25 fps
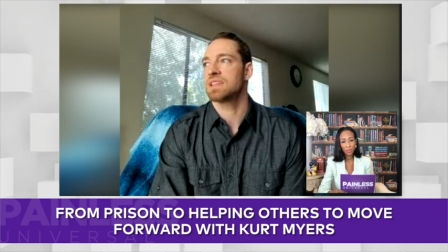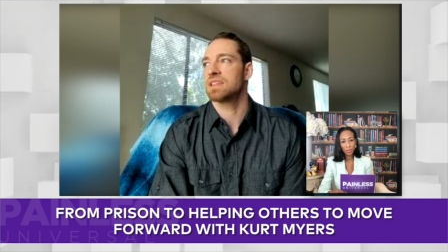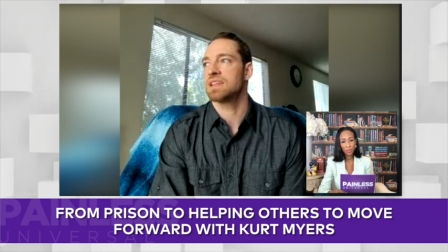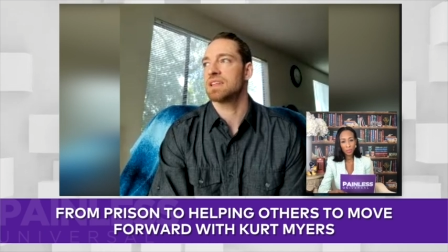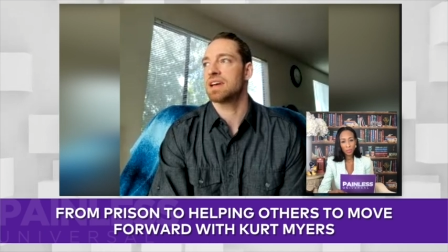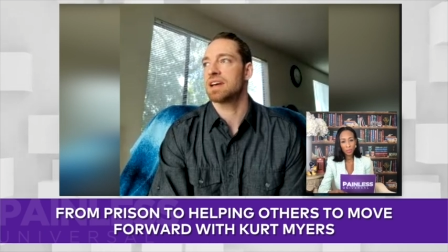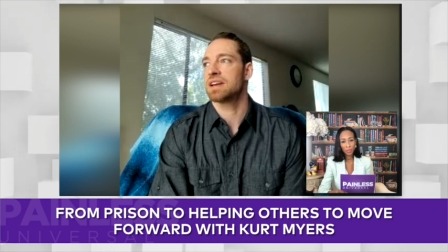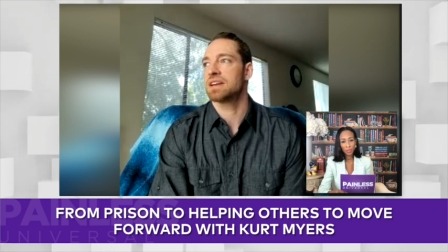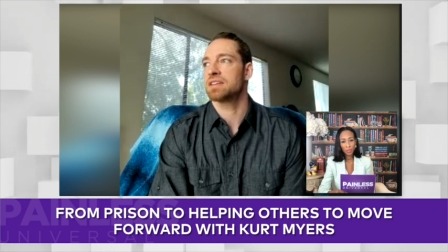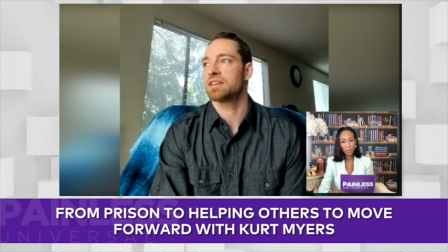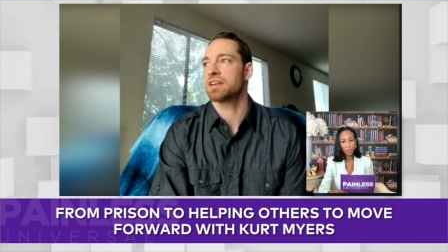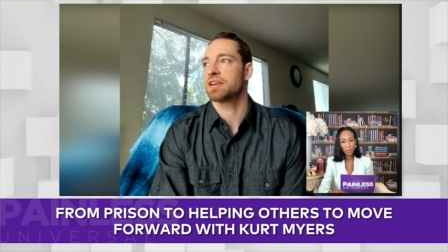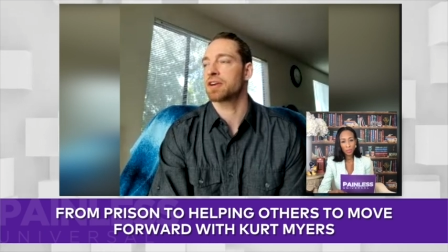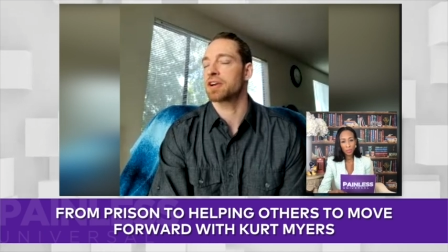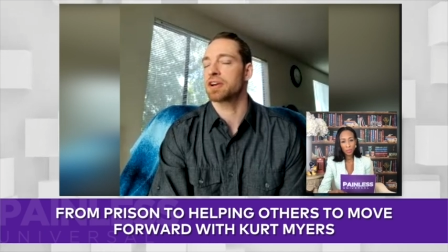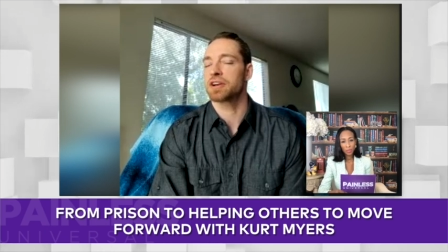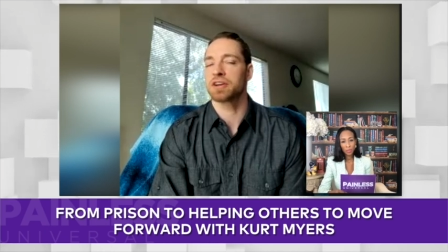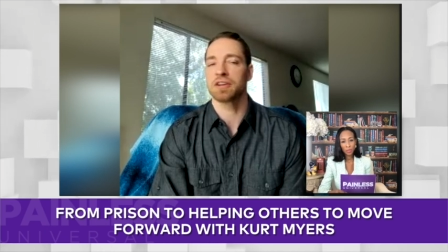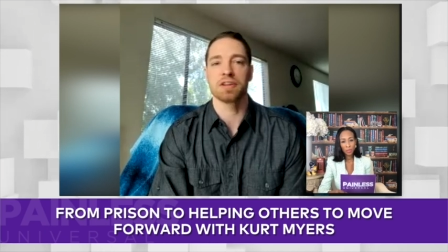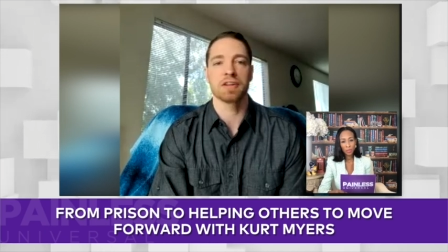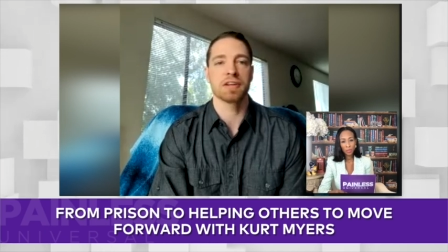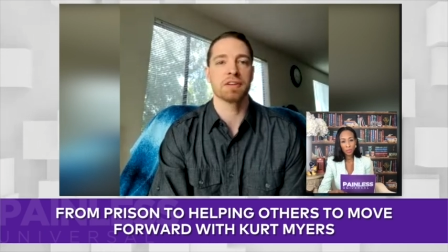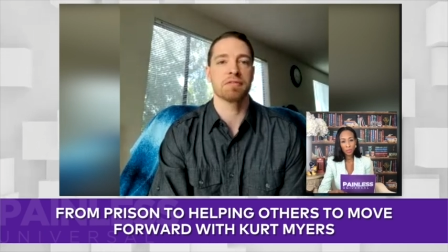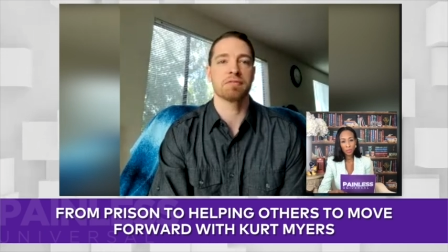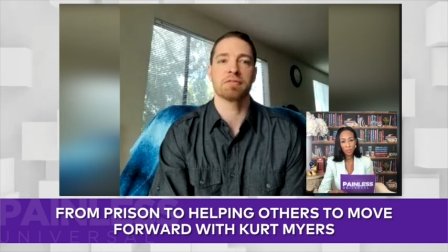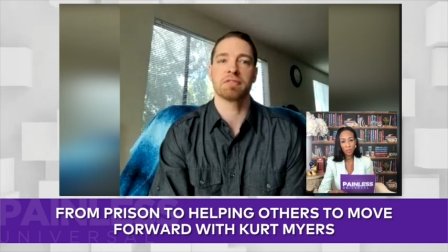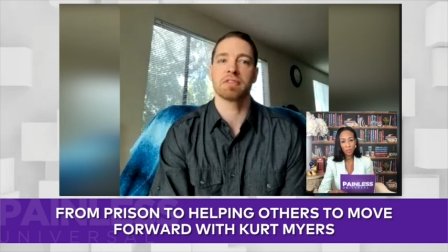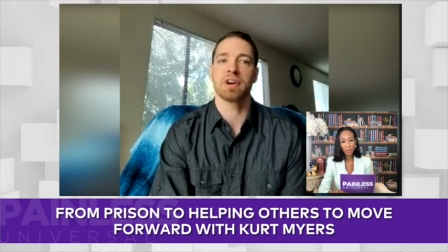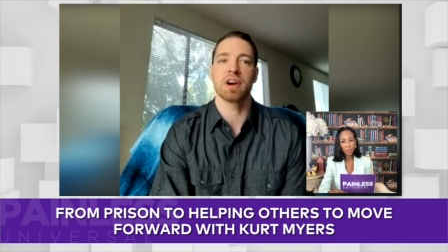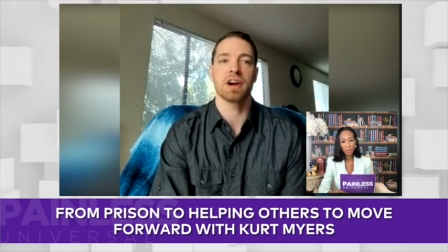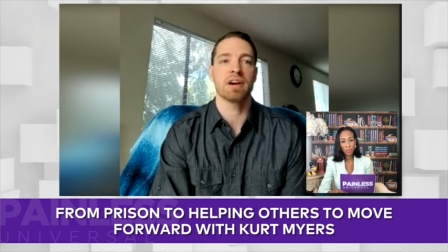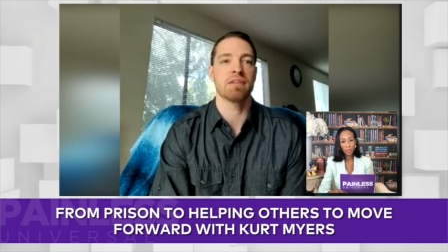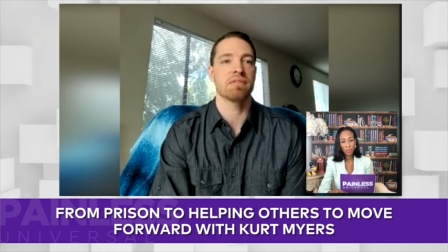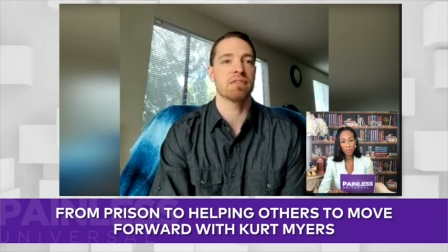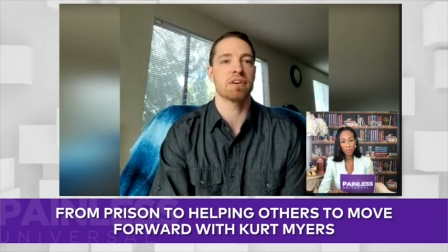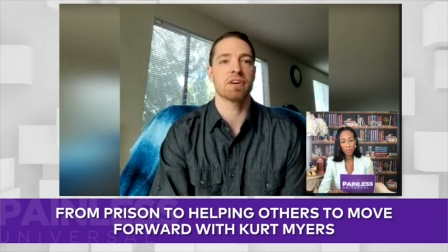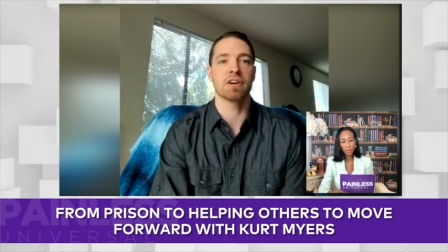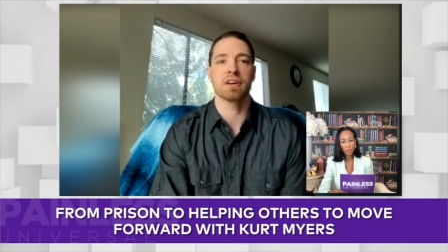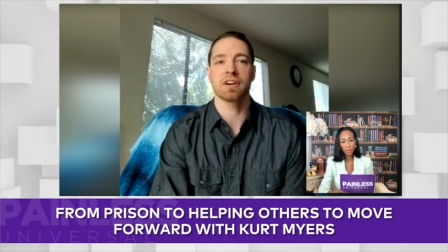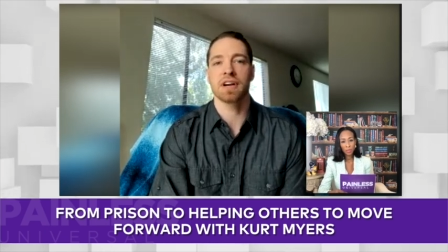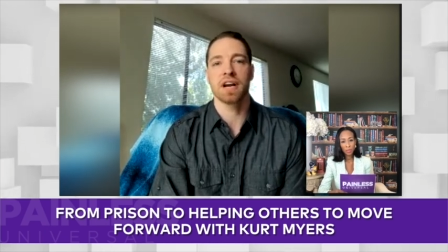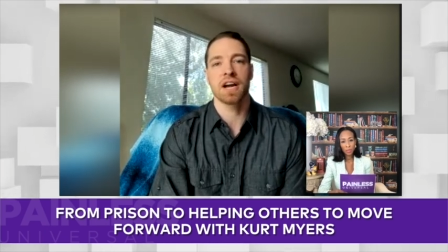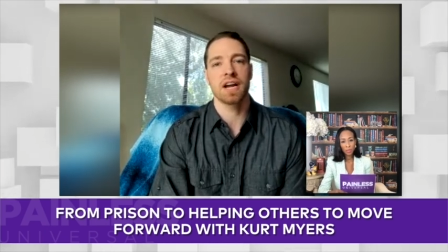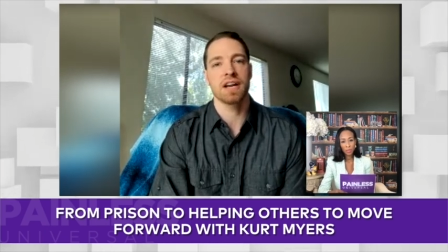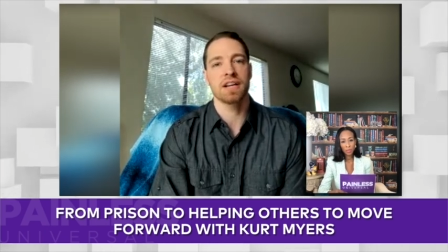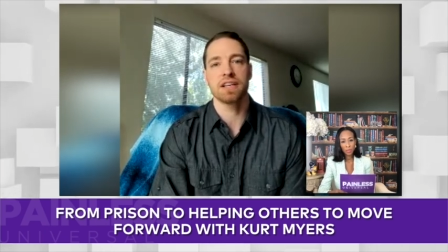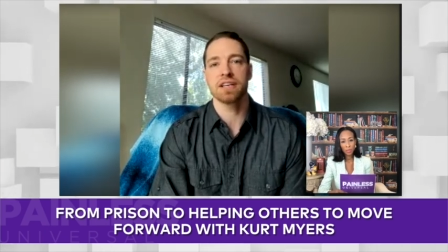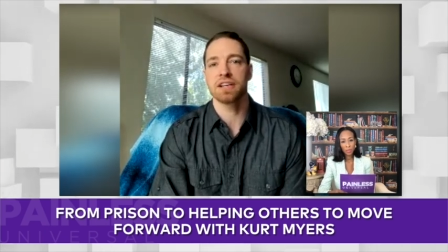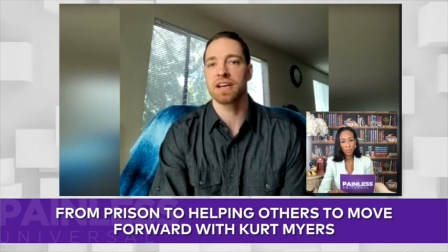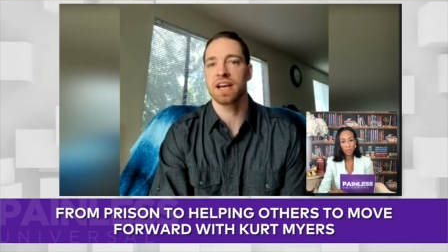that they're going to live forever.
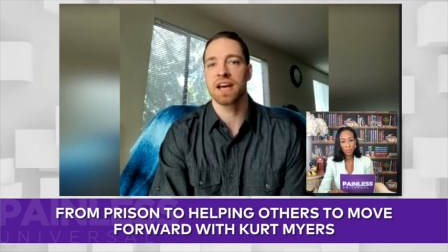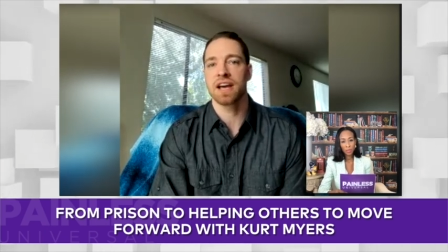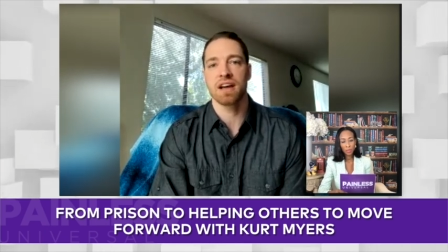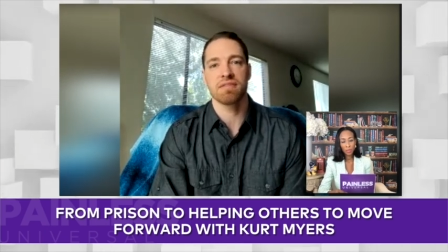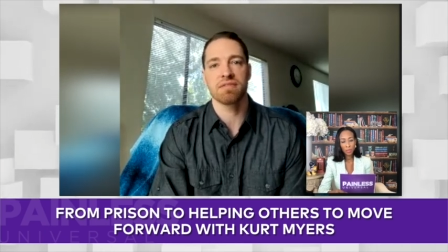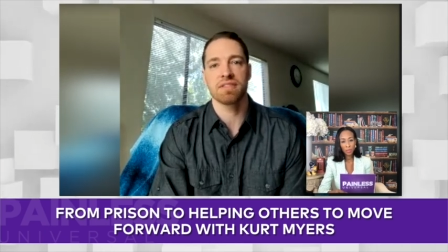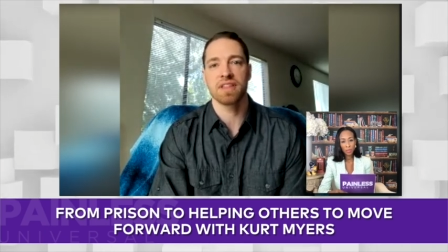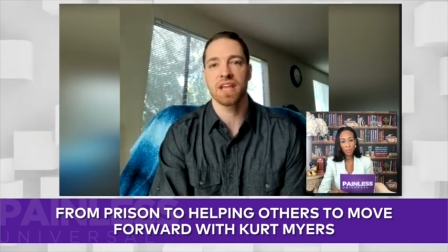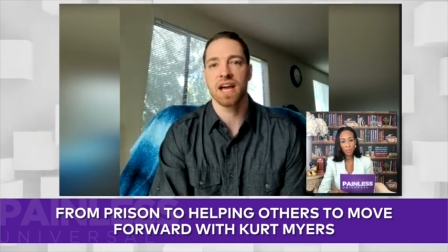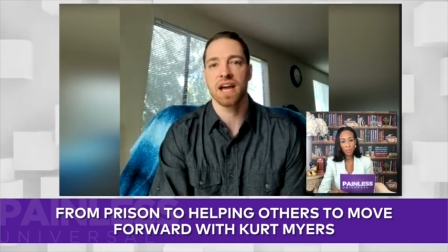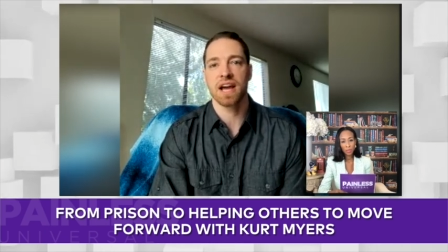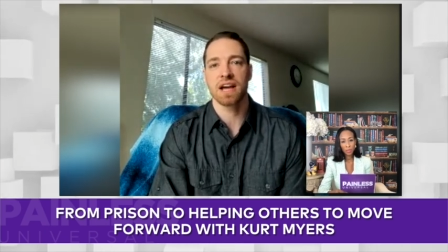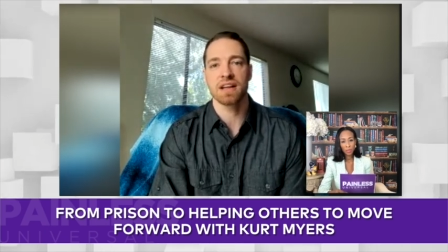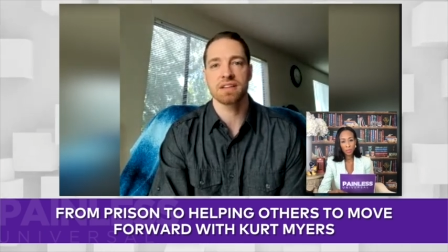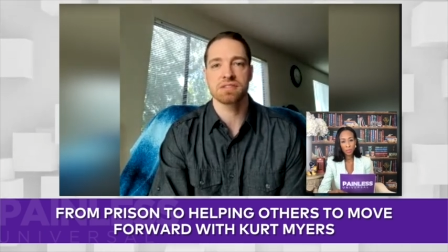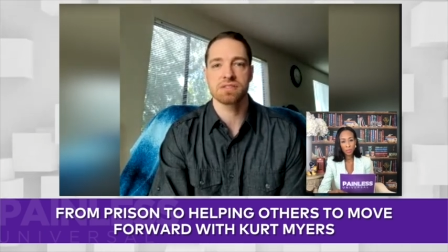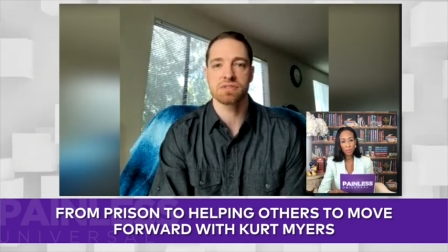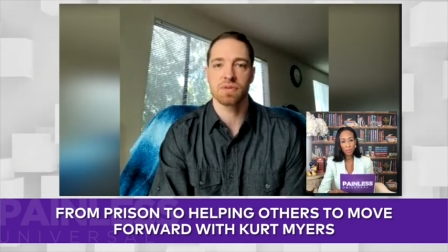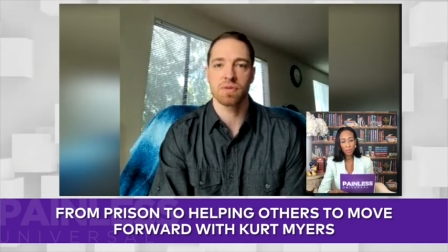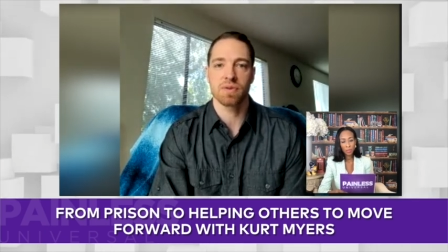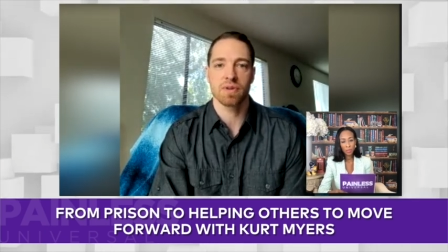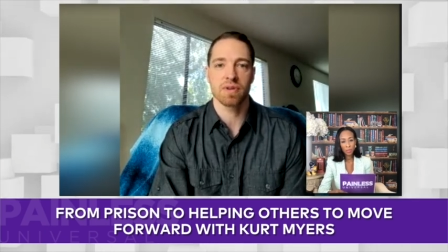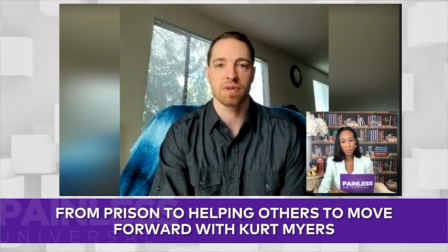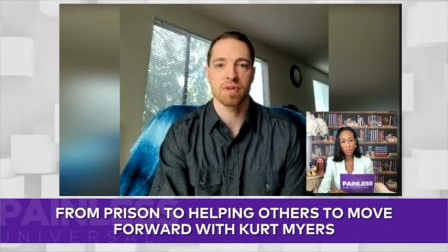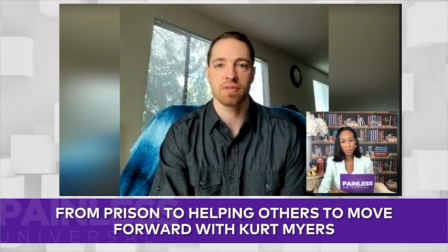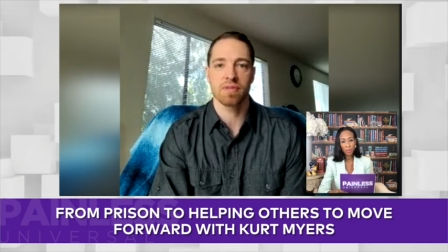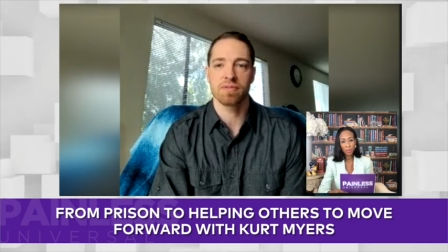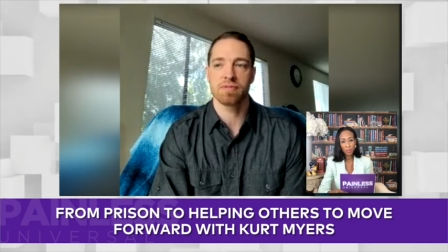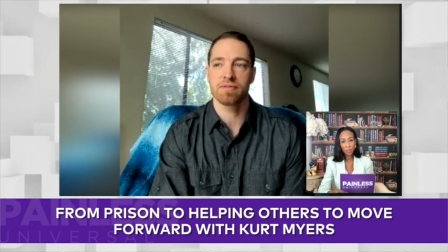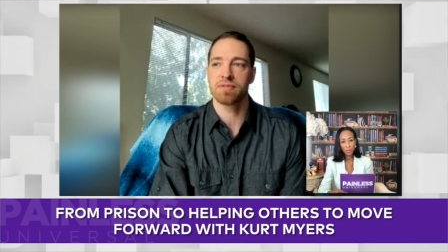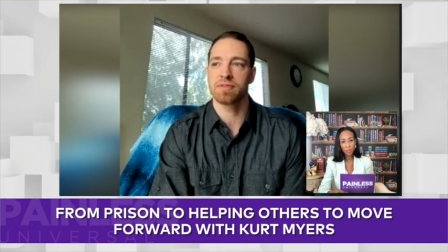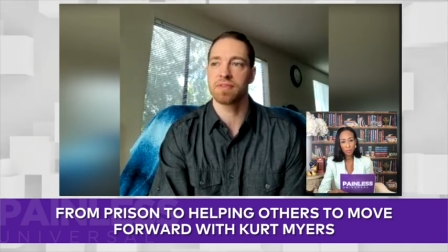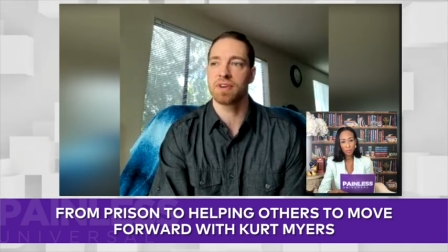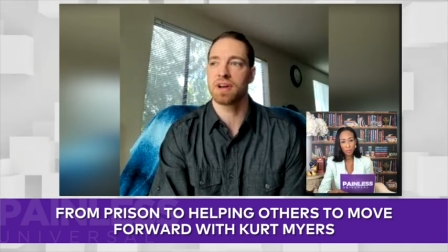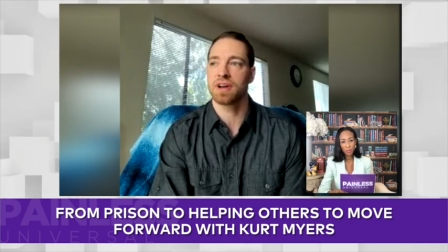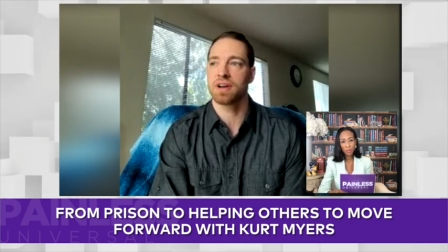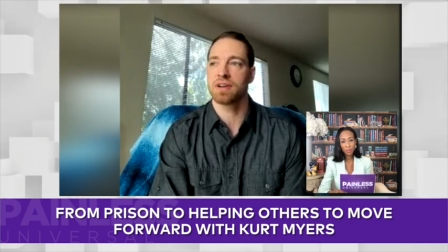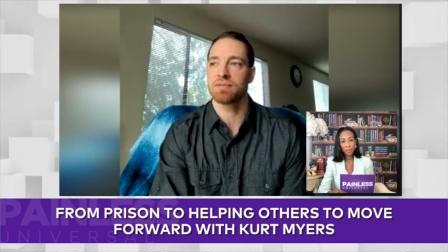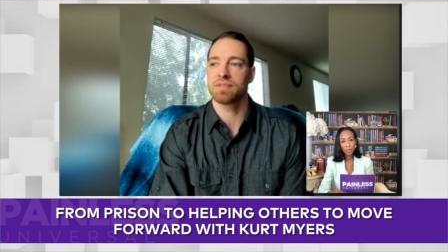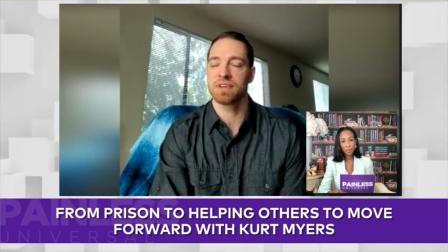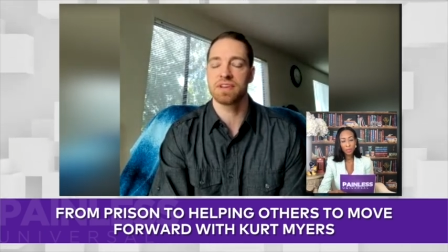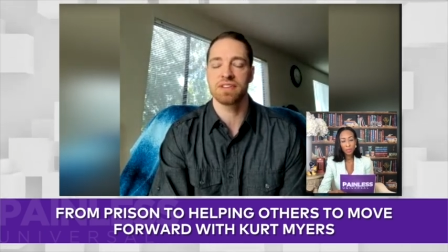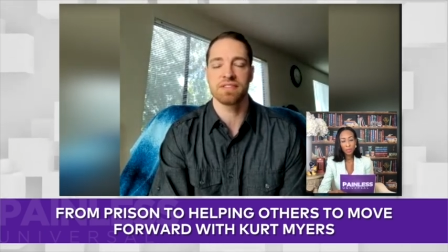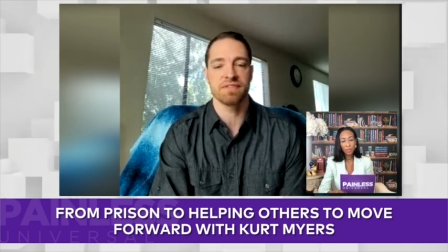Kind of, you have that sort of uh,